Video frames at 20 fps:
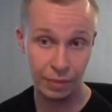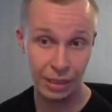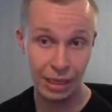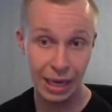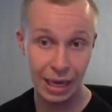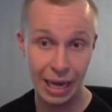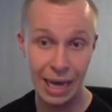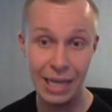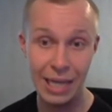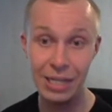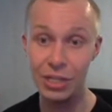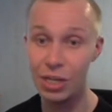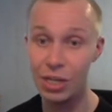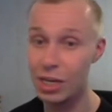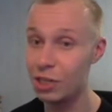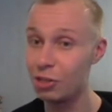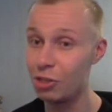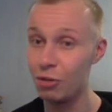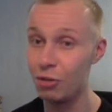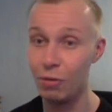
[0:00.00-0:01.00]
And
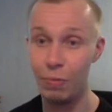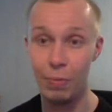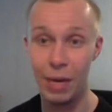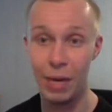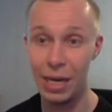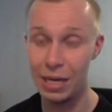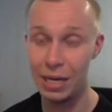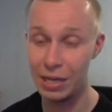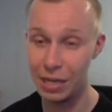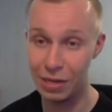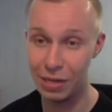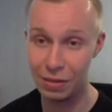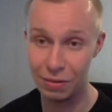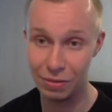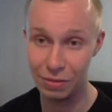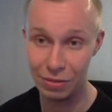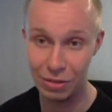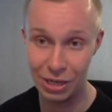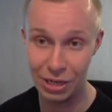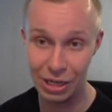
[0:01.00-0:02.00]
just to make
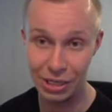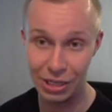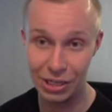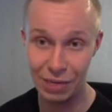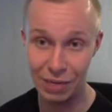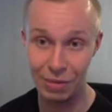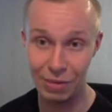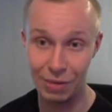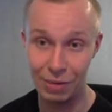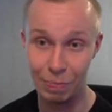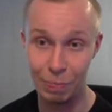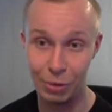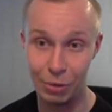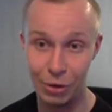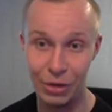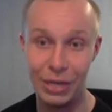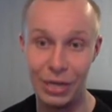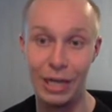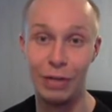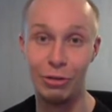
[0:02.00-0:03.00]
a
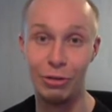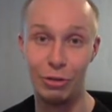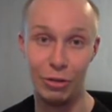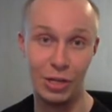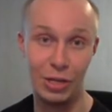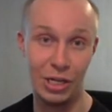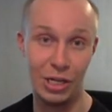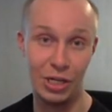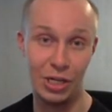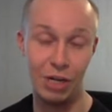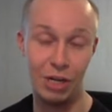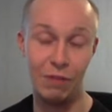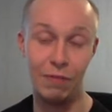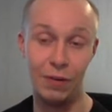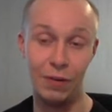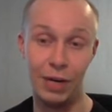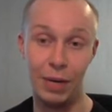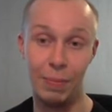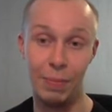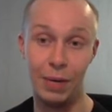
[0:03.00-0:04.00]
point out to this
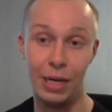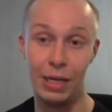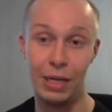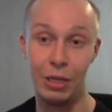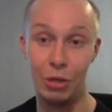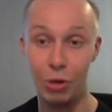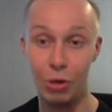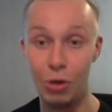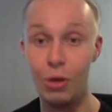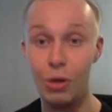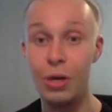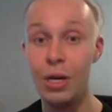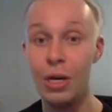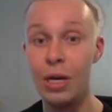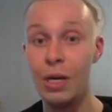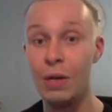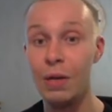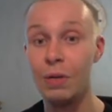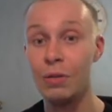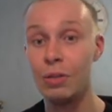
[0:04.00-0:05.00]
Infernape, like, your
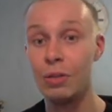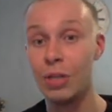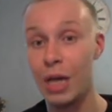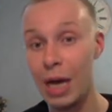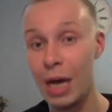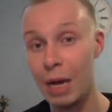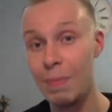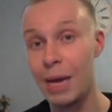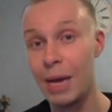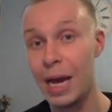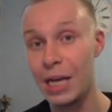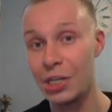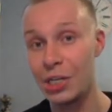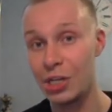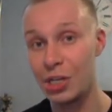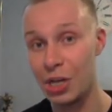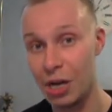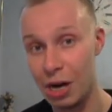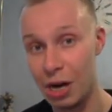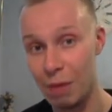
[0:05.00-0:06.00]
time has
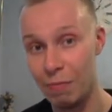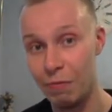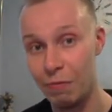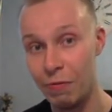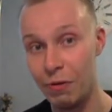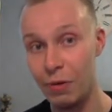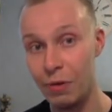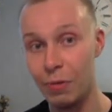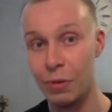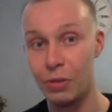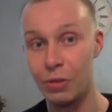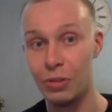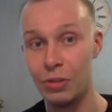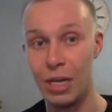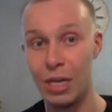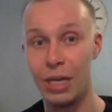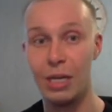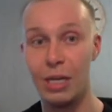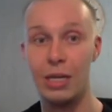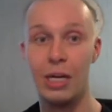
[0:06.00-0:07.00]
come for
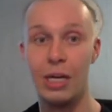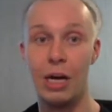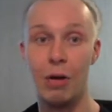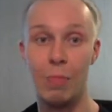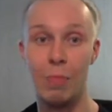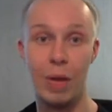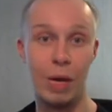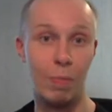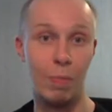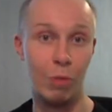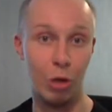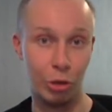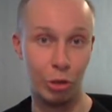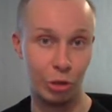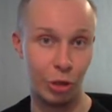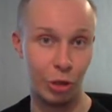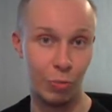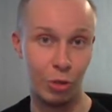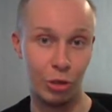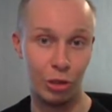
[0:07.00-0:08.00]
taking down my
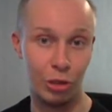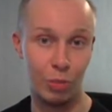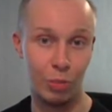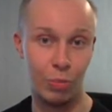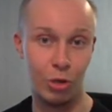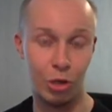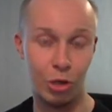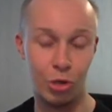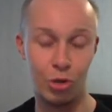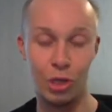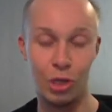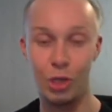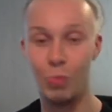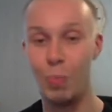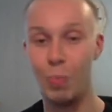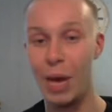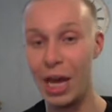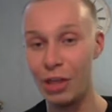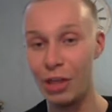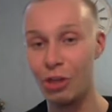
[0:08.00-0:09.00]
Moltres.
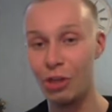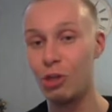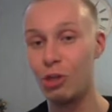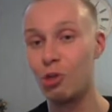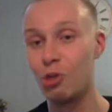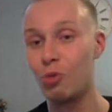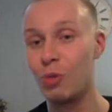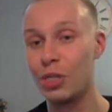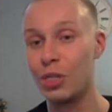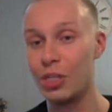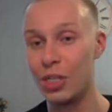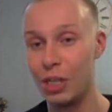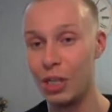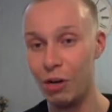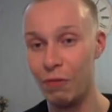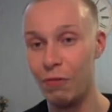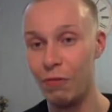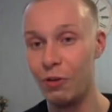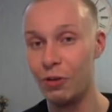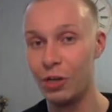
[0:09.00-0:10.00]
Matthews was
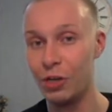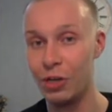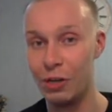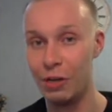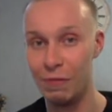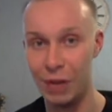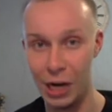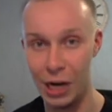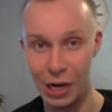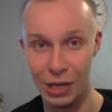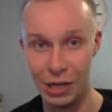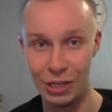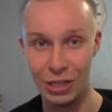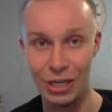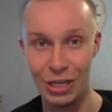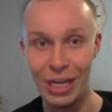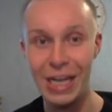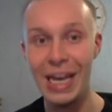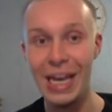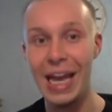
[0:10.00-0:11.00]
here for the revenge,
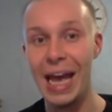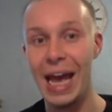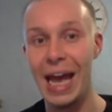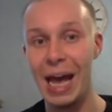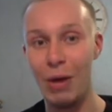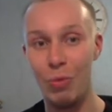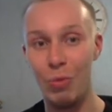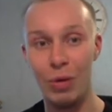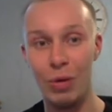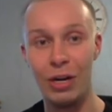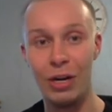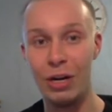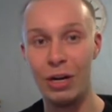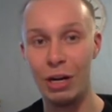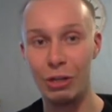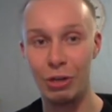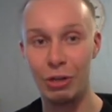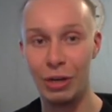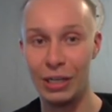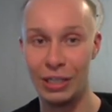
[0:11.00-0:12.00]
and we are
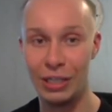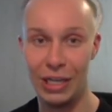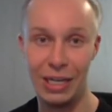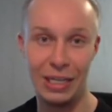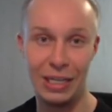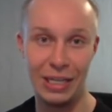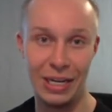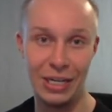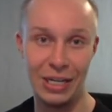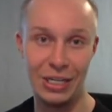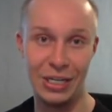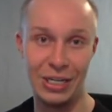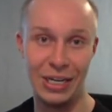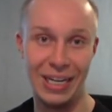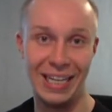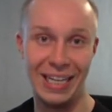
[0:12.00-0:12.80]
not gonna take that shit